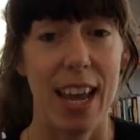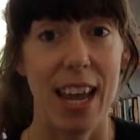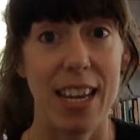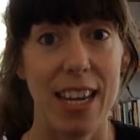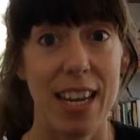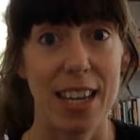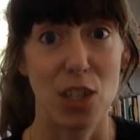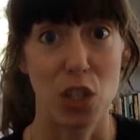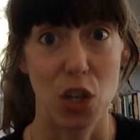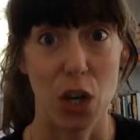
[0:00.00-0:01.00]
and he has
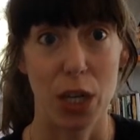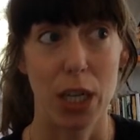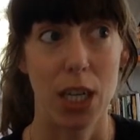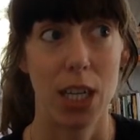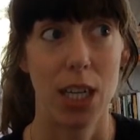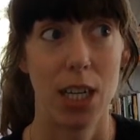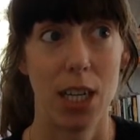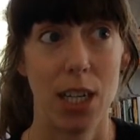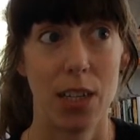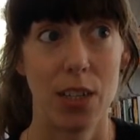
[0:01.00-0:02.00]
started
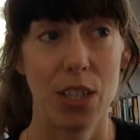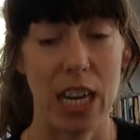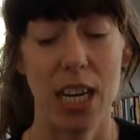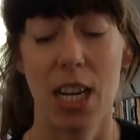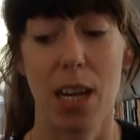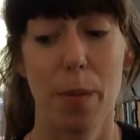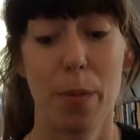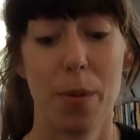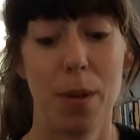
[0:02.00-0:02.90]
standing up,